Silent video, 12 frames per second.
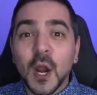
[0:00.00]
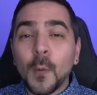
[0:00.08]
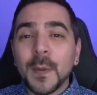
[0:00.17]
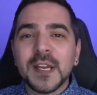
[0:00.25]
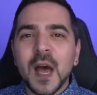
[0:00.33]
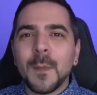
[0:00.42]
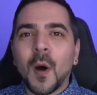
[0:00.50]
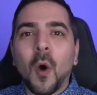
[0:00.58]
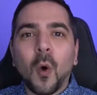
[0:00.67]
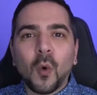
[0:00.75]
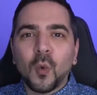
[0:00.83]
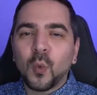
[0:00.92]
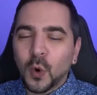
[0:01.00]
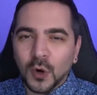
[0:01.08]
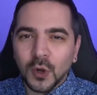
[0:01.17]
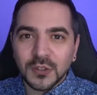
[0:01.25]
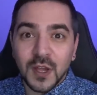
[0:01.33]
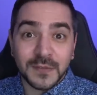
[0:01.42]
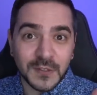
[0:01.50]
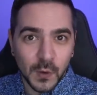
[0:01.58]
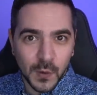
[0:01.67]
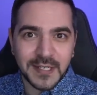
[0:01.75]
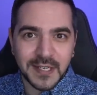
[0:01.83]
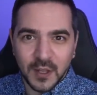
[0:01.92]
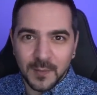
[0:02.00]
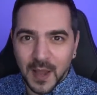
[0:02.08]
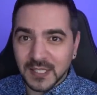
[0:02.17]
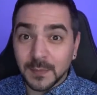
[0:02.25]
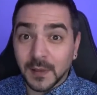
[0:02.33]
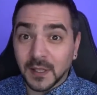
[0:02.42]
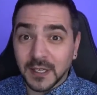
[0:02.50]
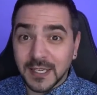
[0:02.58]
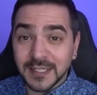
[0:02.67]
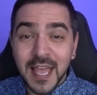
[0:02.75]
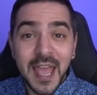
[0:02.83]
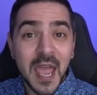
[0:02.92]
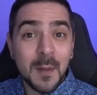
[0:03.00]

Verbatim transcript: it opened up a whole world of storytelling possibilities.